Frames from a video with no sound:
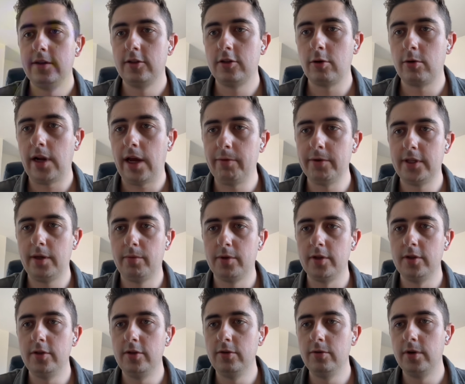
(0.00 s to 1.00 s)
So what I was
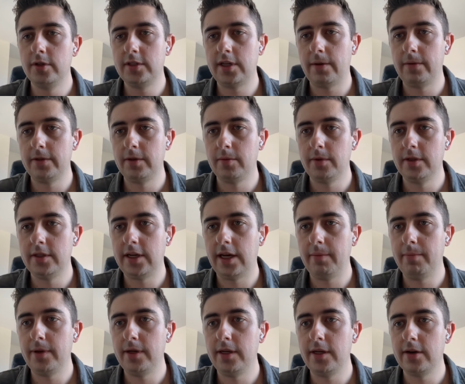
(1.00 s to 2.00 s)
able to do was I was able to
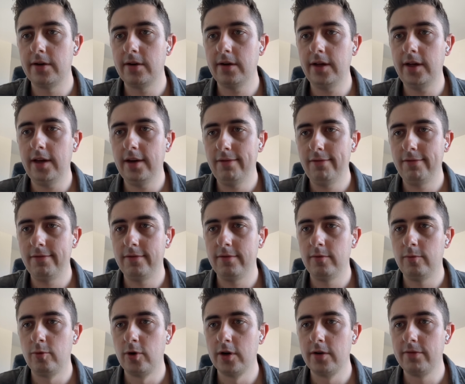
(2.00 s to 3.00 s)
type in here, if
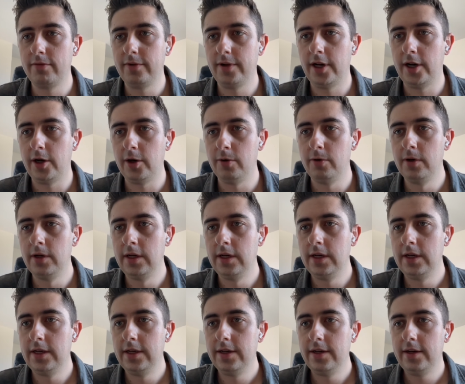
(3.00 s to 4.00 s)
workflow
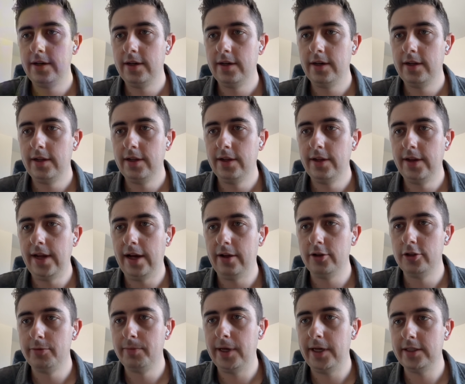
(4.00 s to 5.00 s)

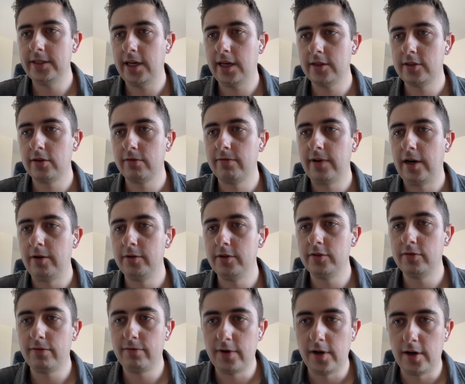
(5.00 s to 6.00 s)
knowledge base answer found
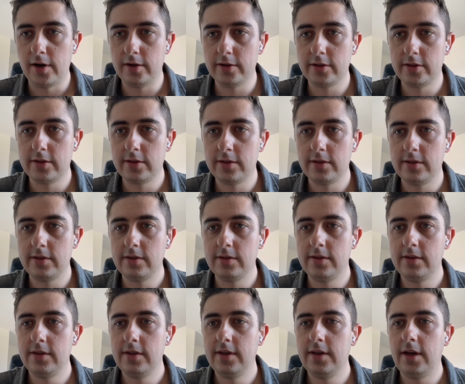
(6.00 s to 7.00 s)
is false,
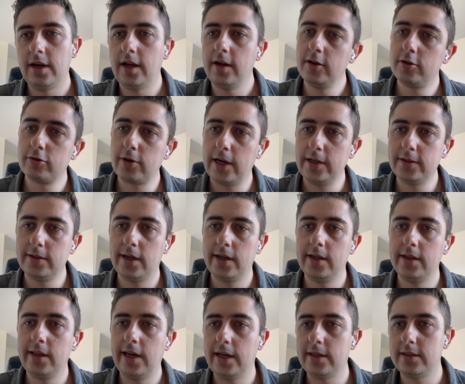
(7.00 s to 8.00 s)
and it
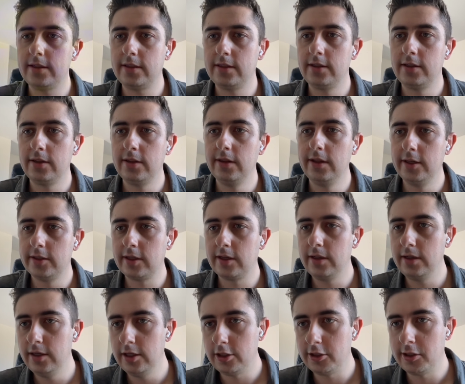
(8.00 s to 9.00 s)
translated that to this
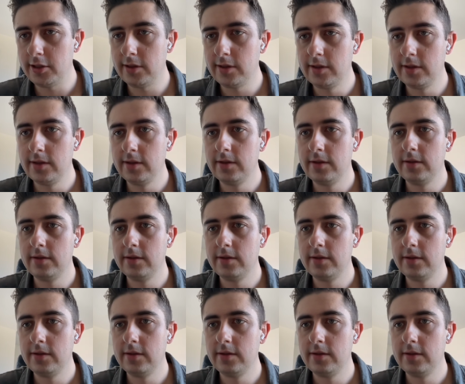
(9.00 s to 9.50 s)
condition,